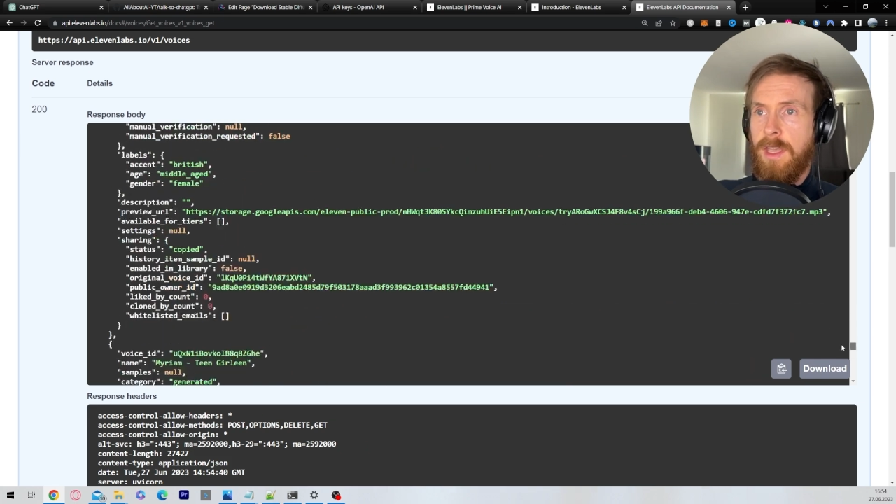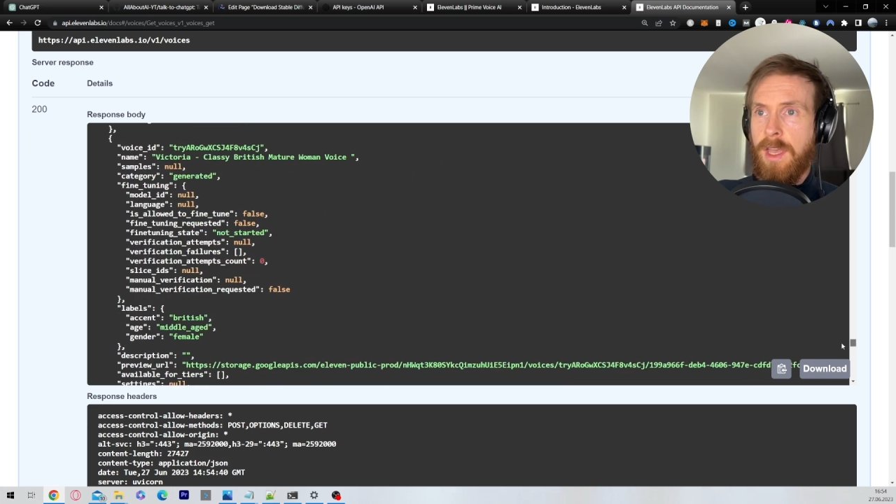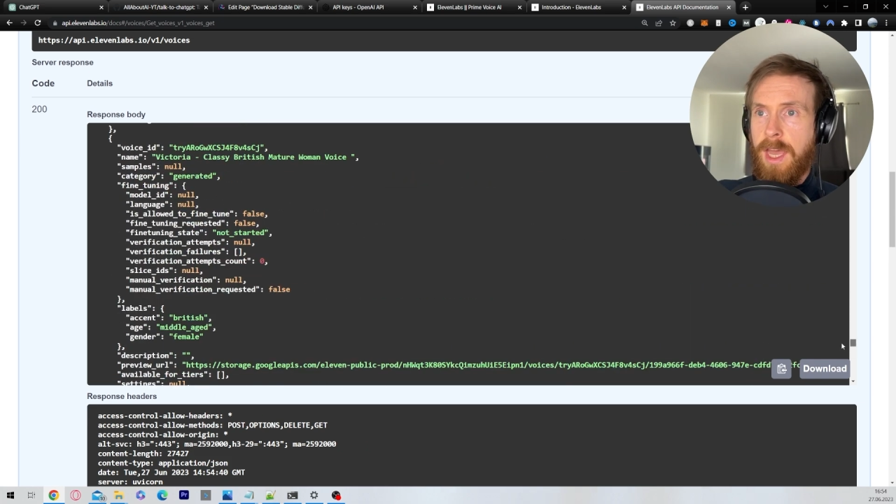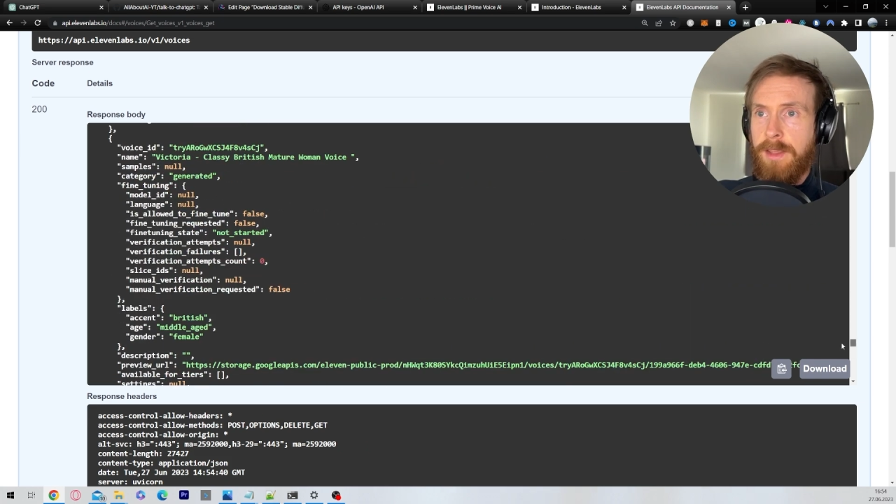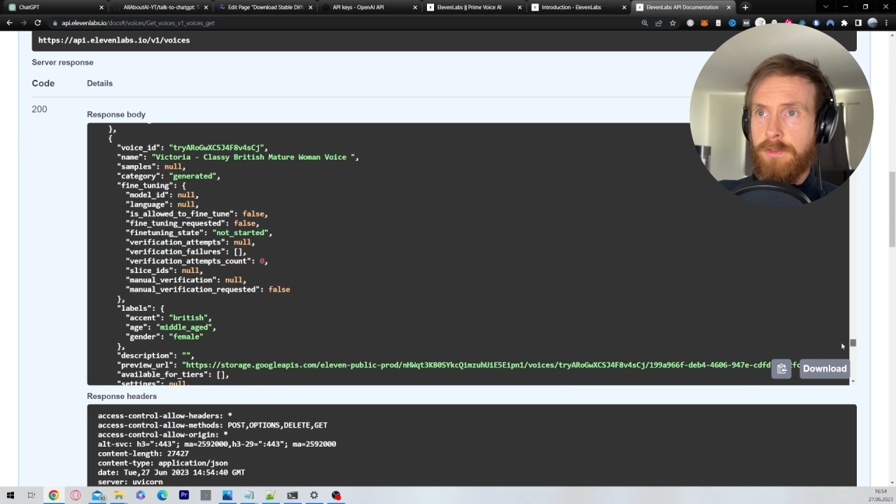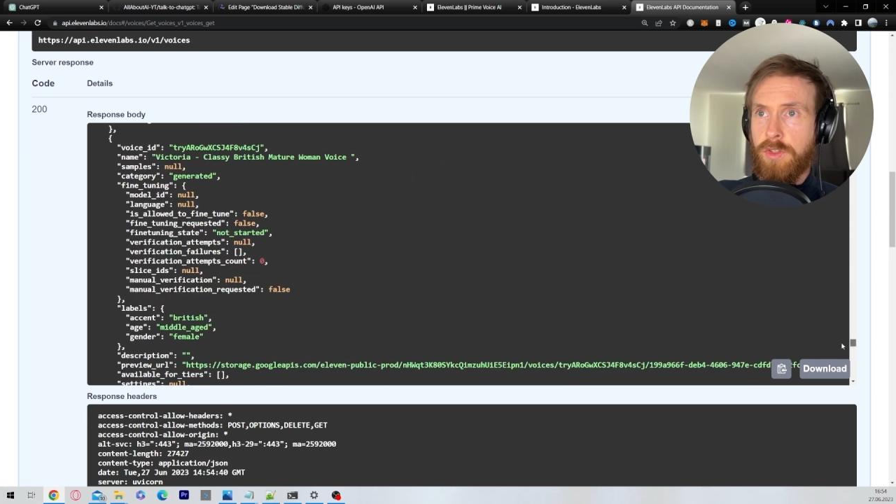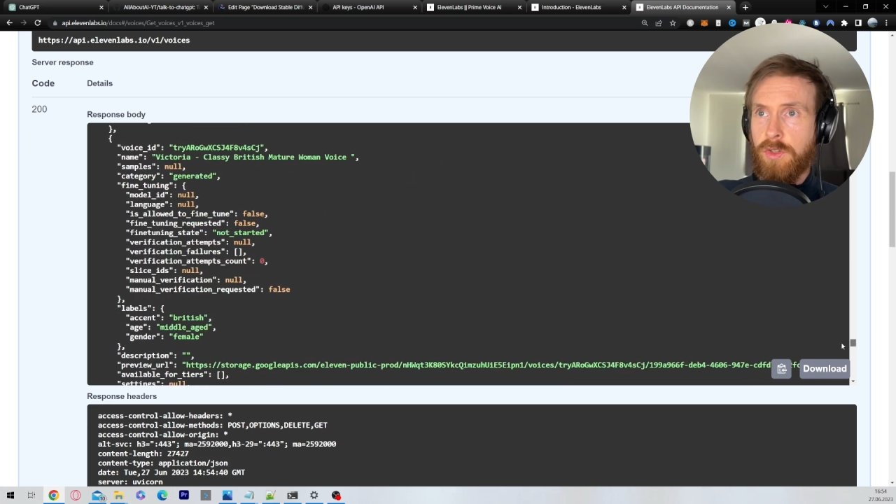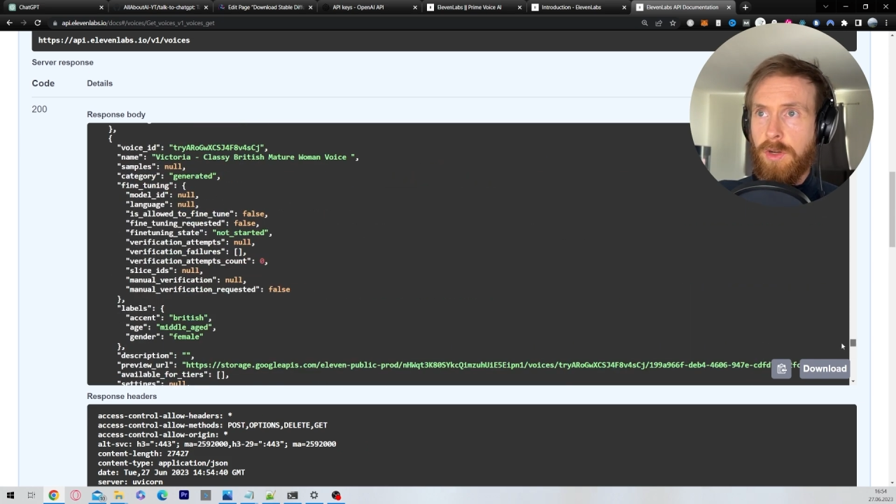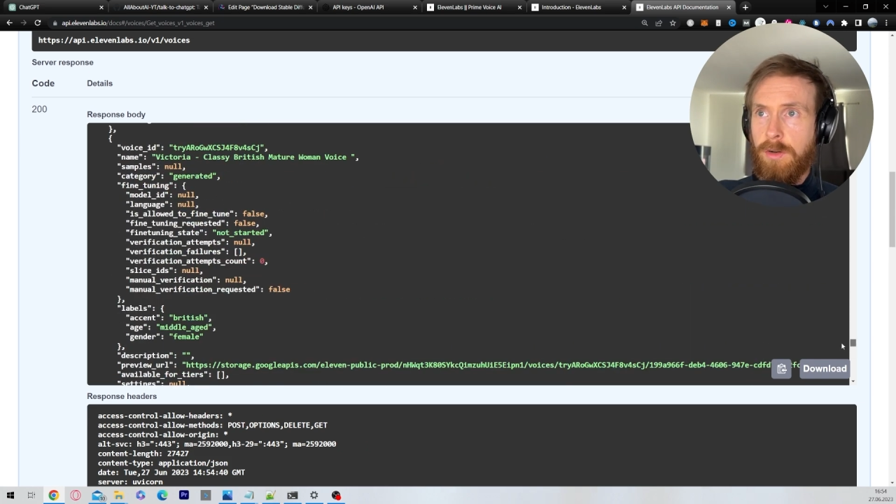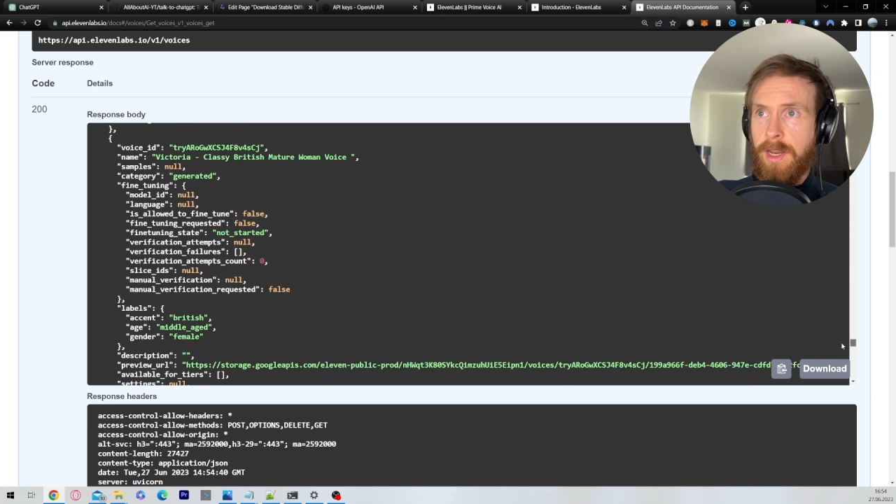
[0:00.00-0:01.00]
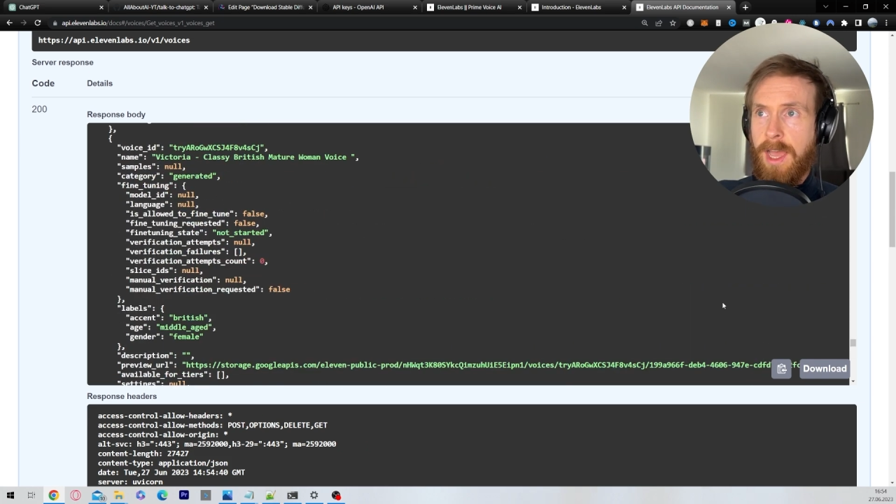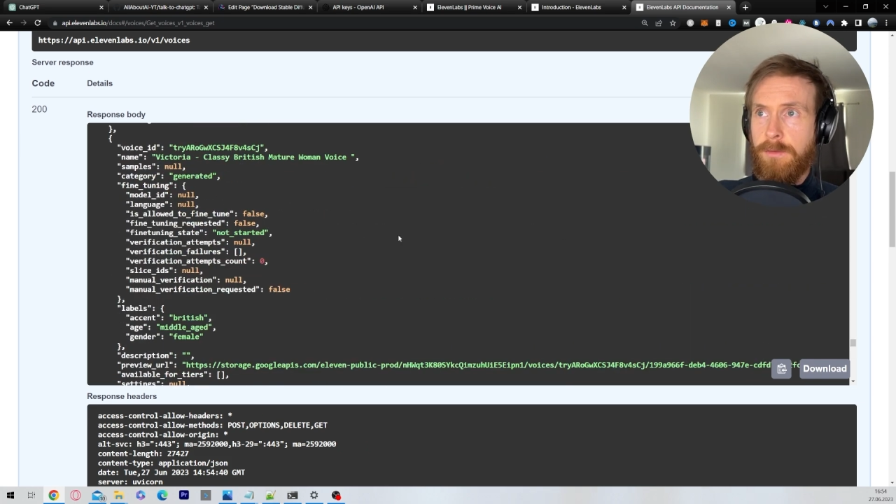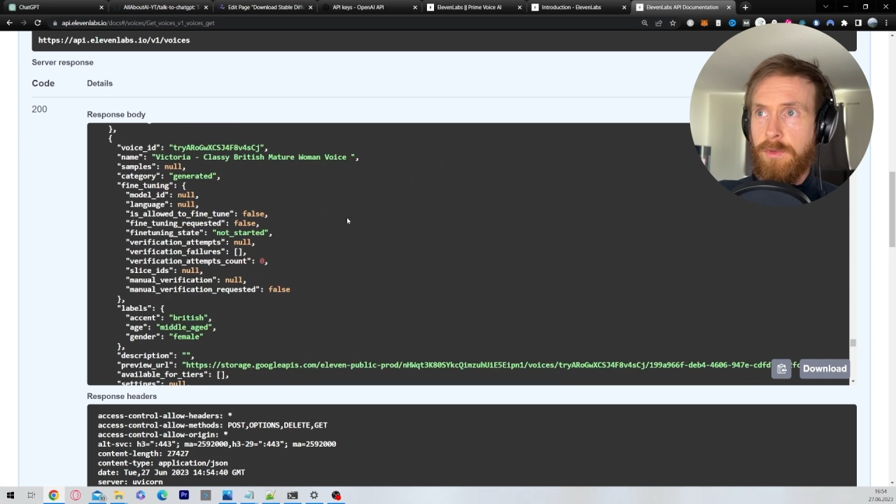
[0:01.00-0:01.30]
And if you scroll down,